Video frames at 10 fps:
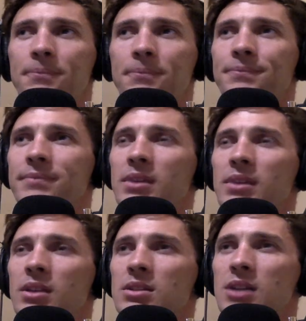
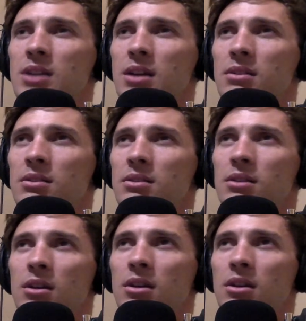that's not
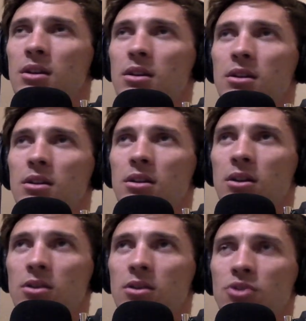all
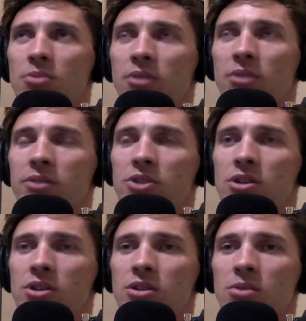jump off our chairs
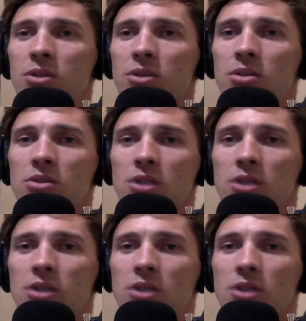at once and try to,